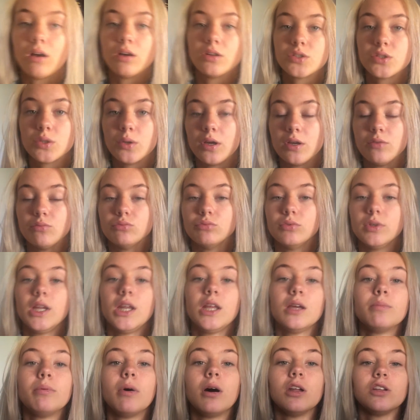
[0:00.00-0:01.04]
Also, I really
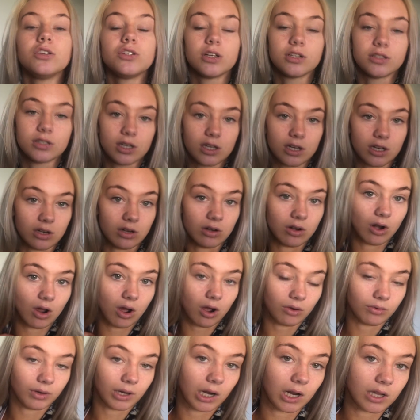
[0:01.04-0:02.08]
apologise. I did
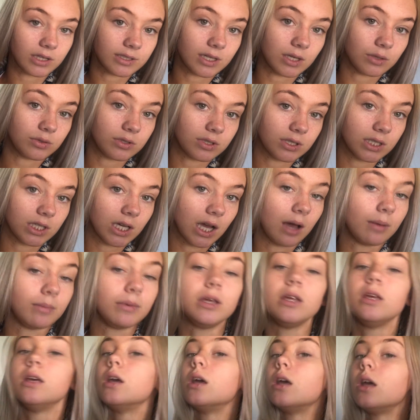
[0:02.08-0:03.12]
not realise how
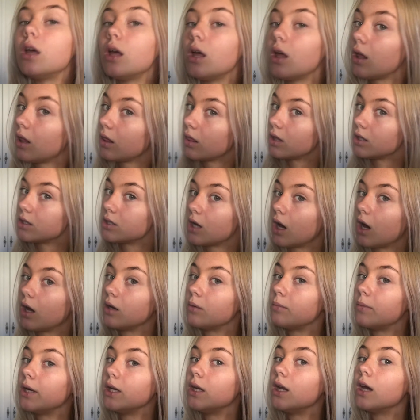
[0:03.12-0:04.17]
scabby the tan on
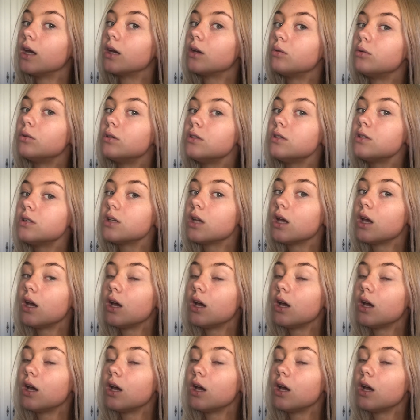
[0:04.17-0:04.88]
my neck was.